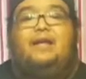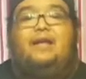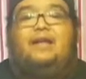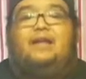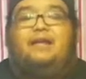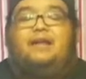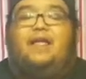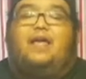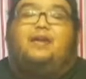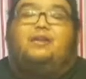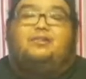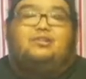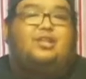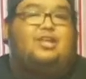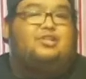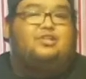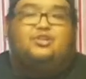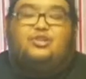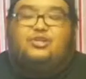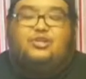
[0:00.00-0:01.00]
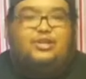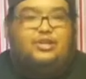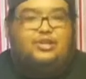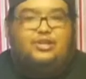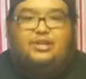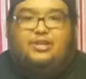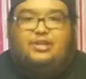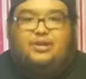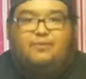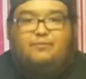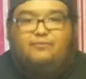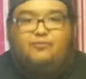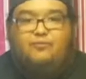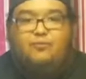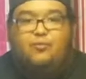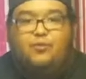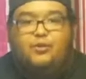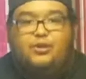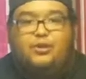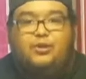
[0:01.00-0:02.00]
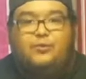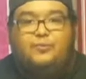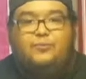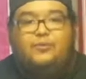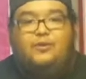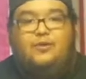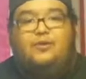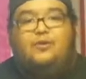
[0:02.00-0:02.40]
and that should thicken it up for you.